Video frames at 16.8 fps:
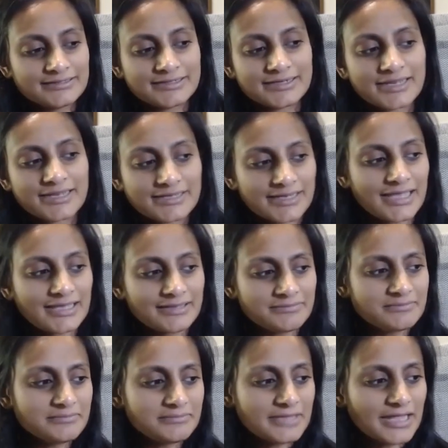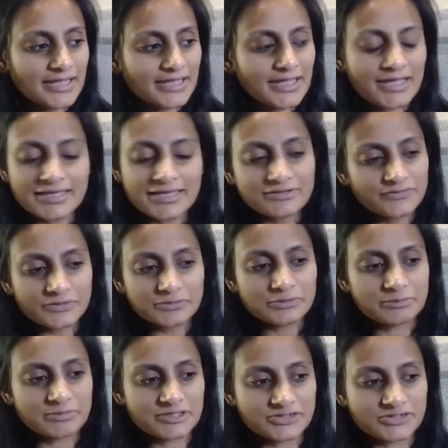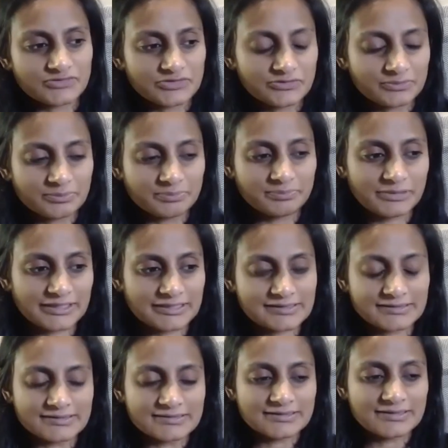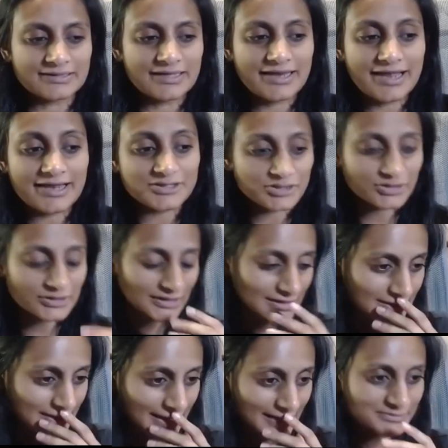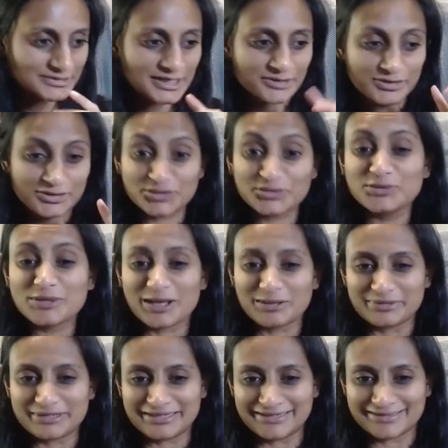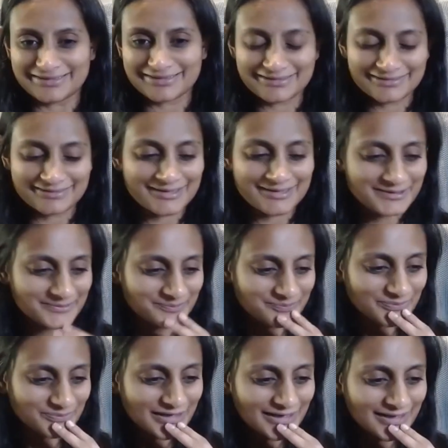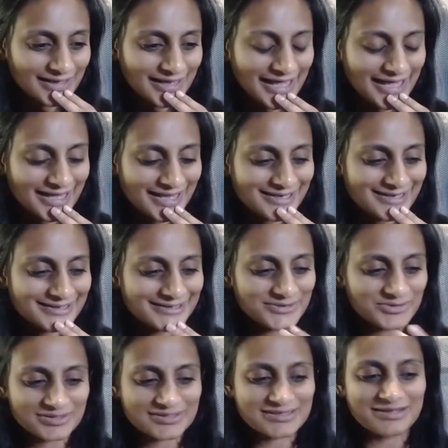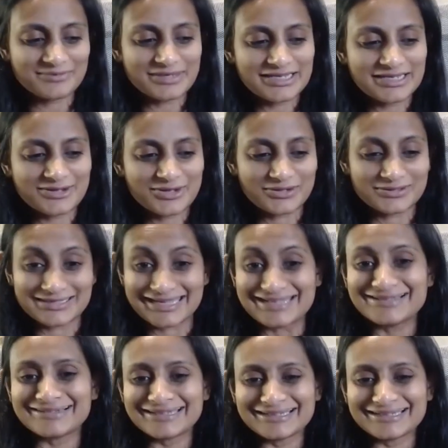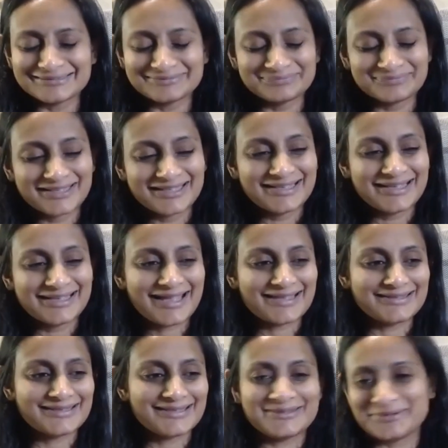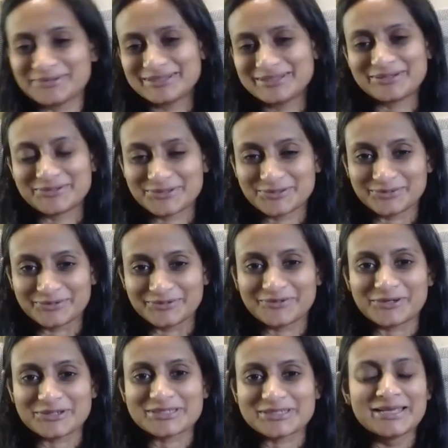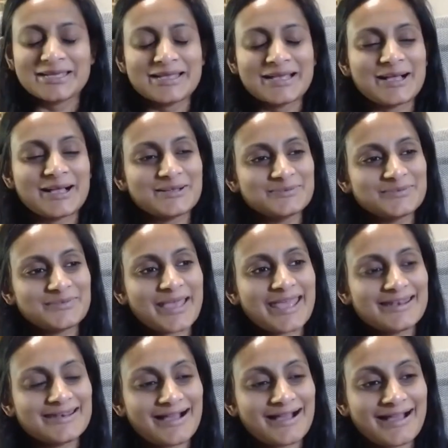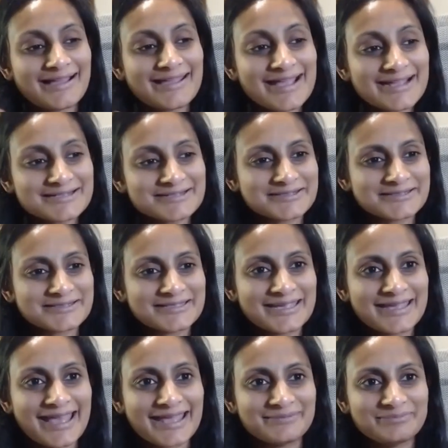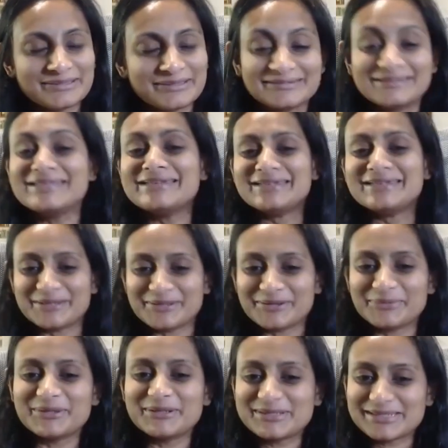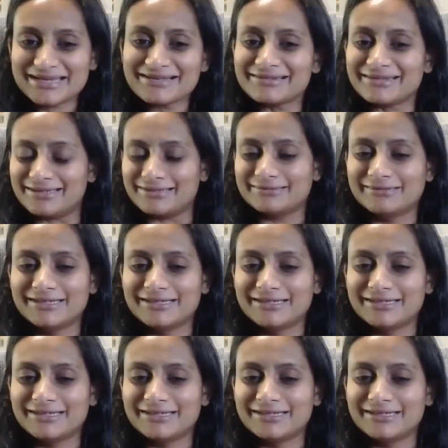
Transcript: it came. I interviewed with a bunch of different places, and it actually came down to two companies. And there's a company called Inkling, and then there was Uber, of course. And I actually had been leaning towards Inkling.